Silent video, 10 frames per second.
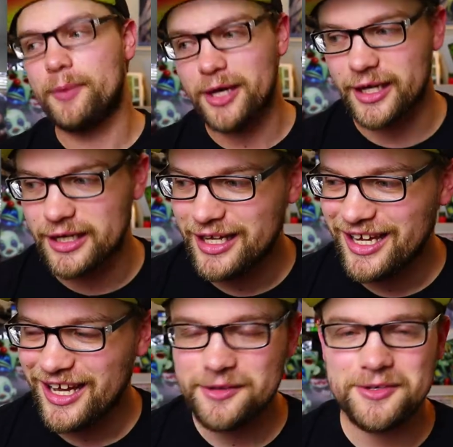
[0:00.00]
But
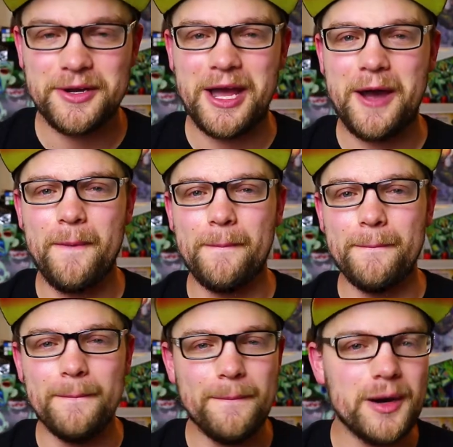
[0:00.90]
I don't know how
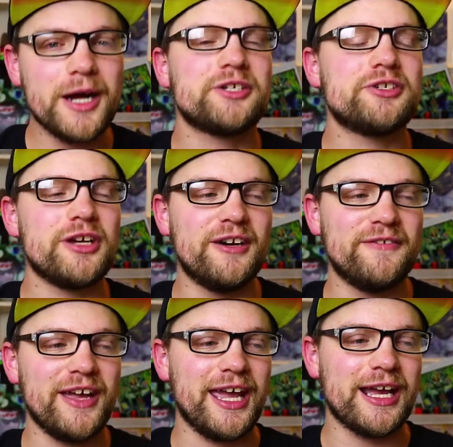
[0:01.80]
much
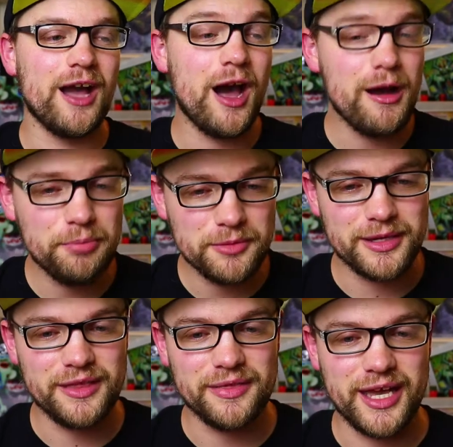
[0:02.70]
of a
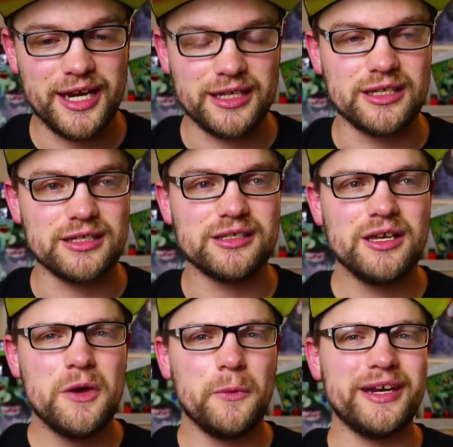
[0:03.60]
compliment that is
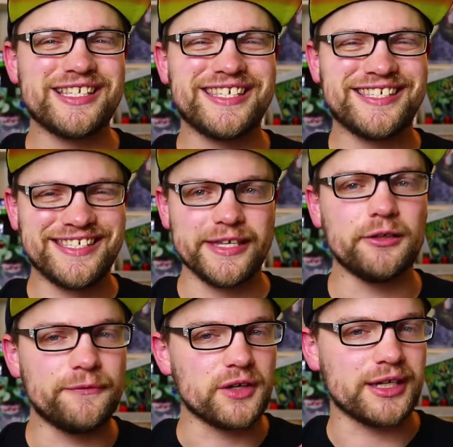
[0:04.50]
when it's
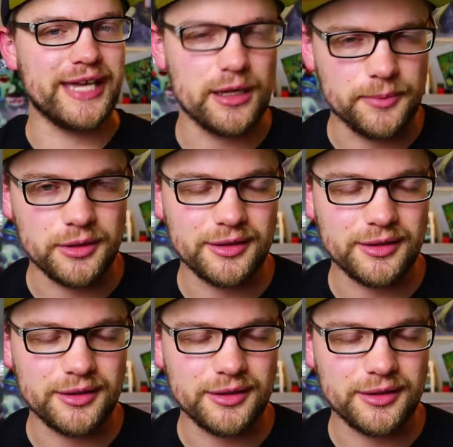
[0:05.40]
still forgettable.